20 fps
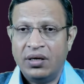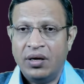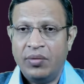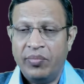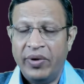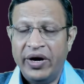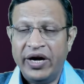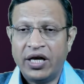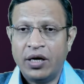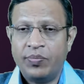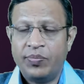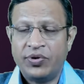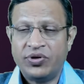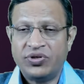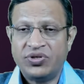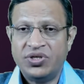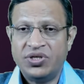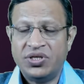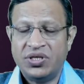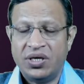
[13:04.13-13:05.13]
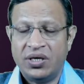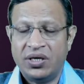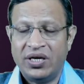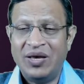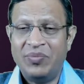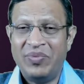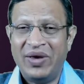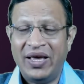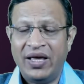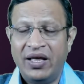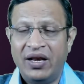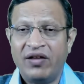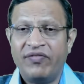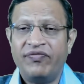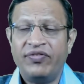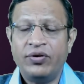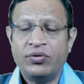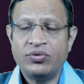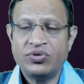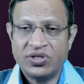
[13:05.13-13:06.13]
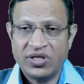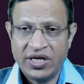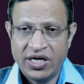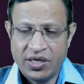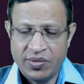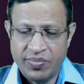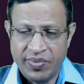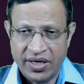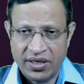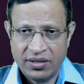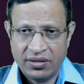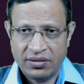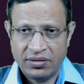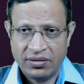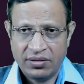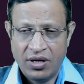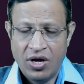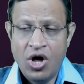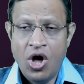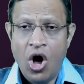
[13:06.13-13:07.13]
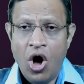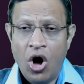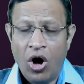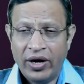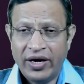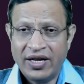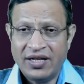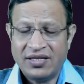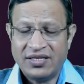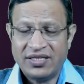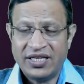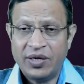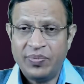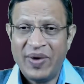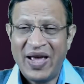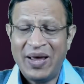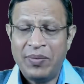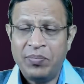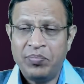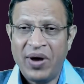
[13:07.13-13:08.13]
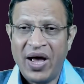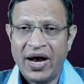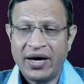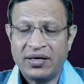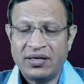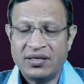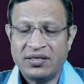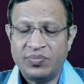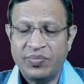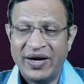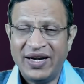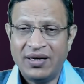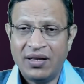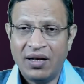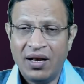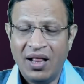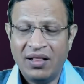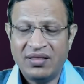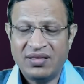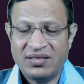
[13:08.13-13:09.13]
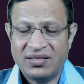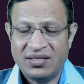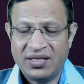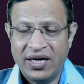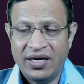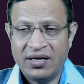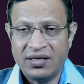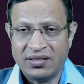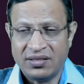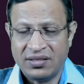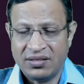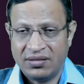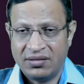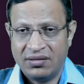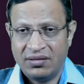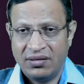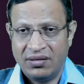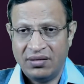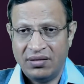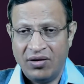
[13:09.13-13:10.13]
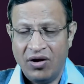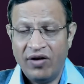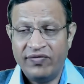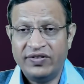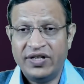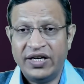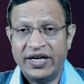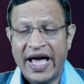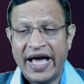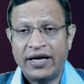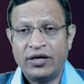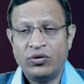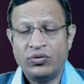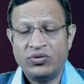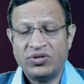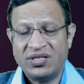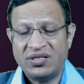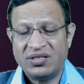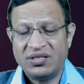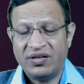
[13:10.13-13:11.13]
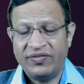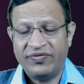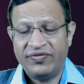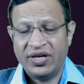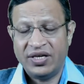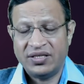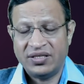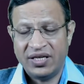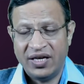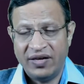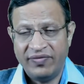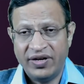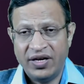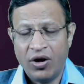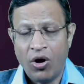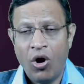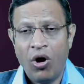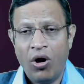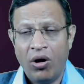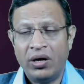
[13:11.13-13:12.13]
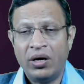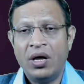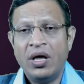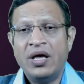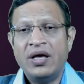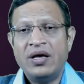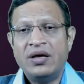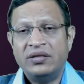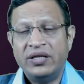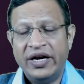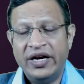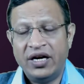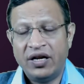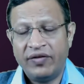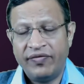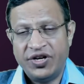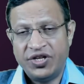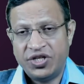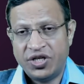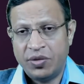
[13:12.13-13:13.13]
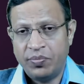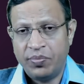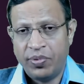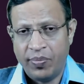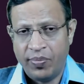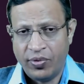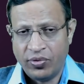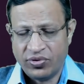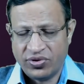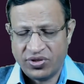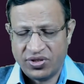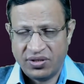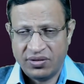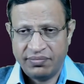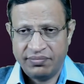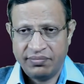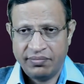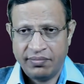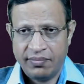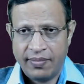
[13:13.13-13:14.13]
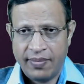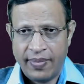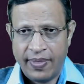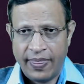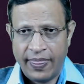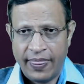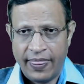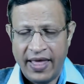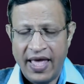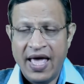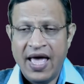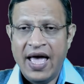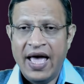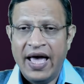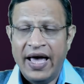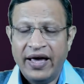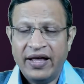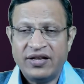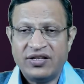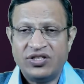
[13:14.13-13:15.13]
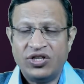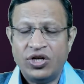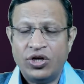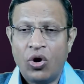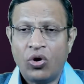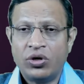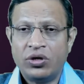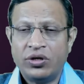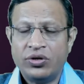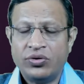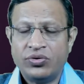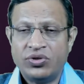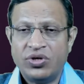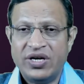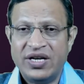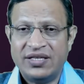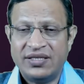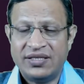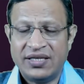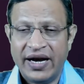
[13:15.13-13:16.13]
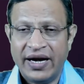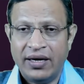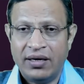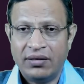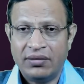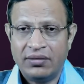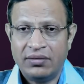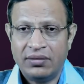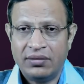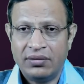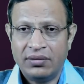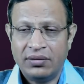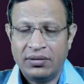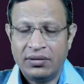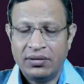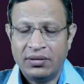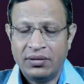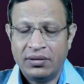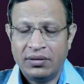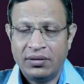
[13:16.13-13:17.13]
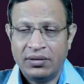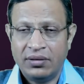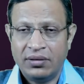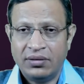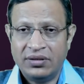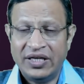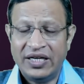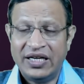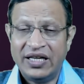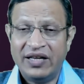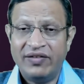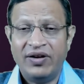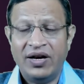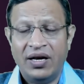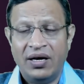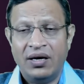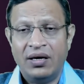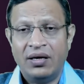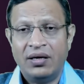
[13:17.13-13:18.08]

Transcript: medical procedure. He may refuse treatment, or else it may impact his mental health status of the diagnosis if he is given or the intervention proposed. Hence, the doctor used to decide that he will